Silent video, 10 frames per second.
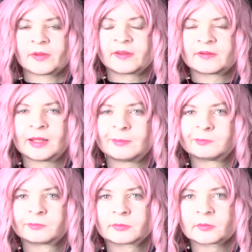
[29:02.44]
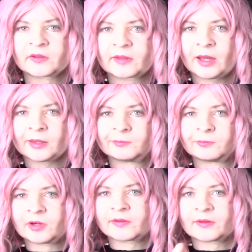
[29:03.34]
what's his name? This guy?
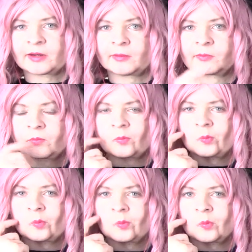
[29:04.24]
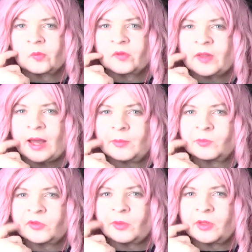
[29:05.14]
What's his name?
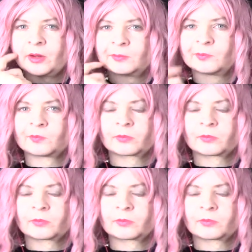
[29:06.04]
Sam something?